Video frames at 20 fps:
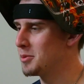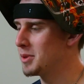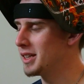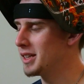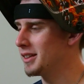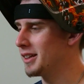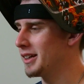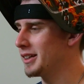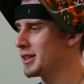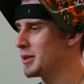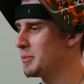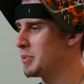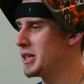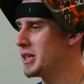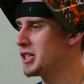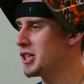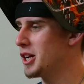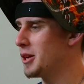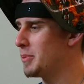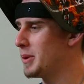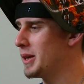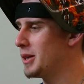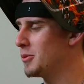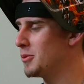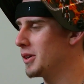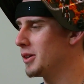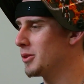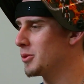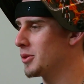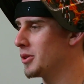mean like the PJP
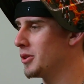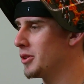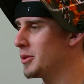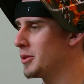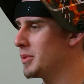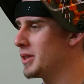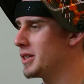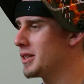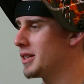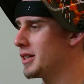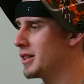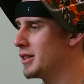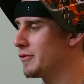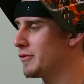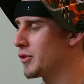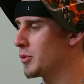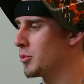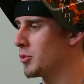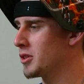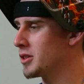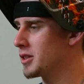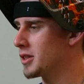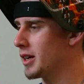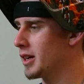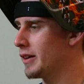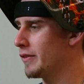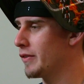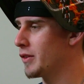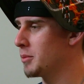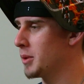weld would only be seen from one
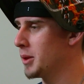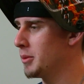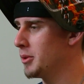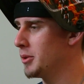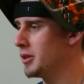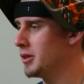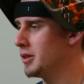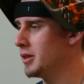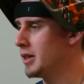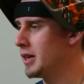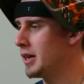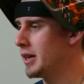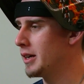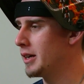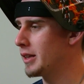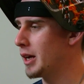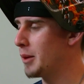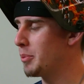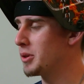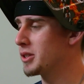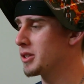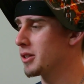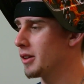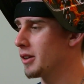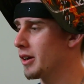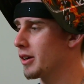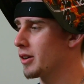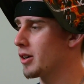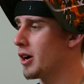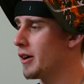side of the member? That puts a
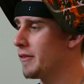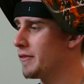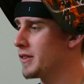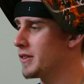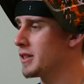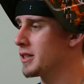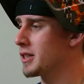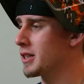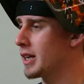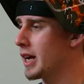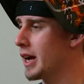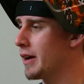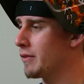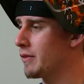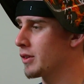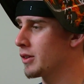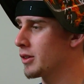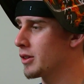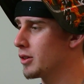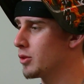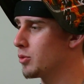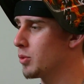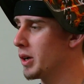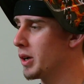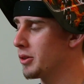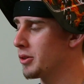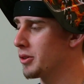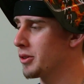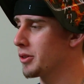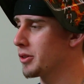lot of confidence in having a good
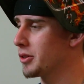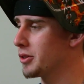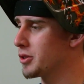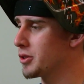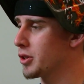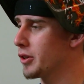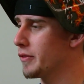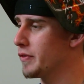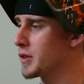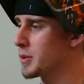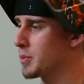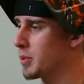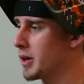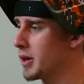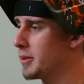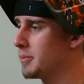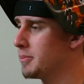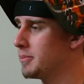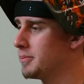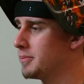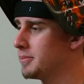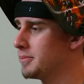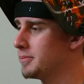welder and good surface prep.